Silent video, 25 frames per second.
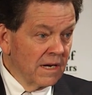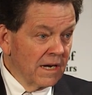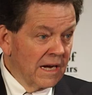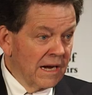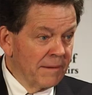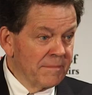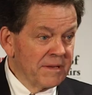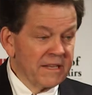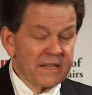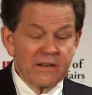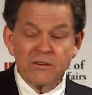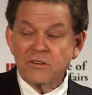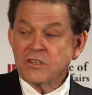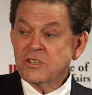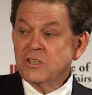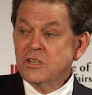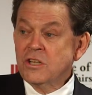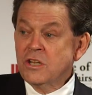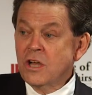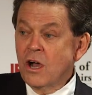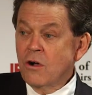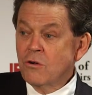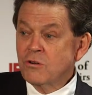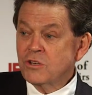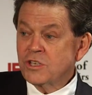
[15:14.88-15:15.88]
I mean, there is
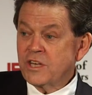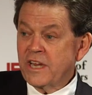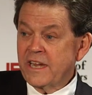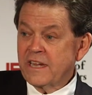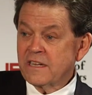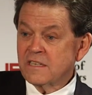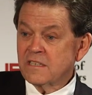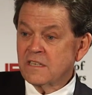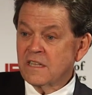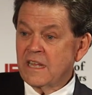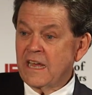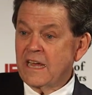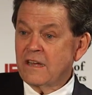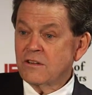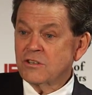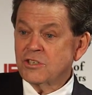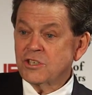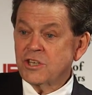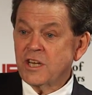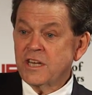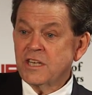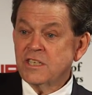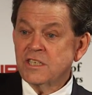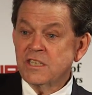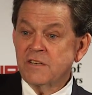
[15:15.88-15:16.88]
no chance of the House
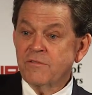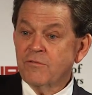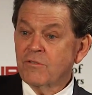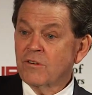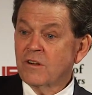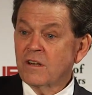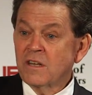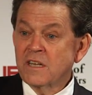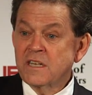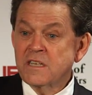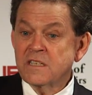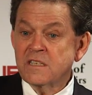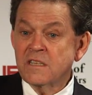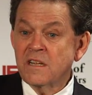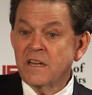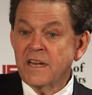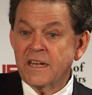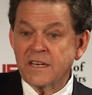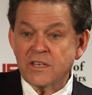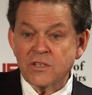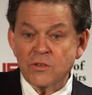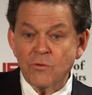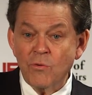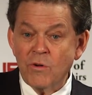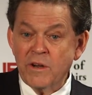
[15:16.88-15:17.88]
changing for at least the
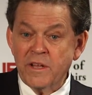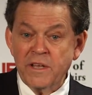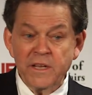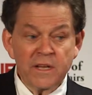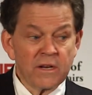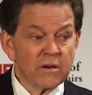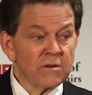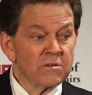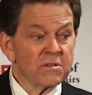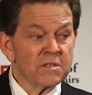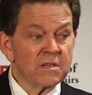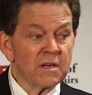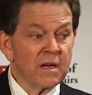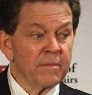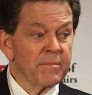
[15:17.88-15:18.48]
next 20 years.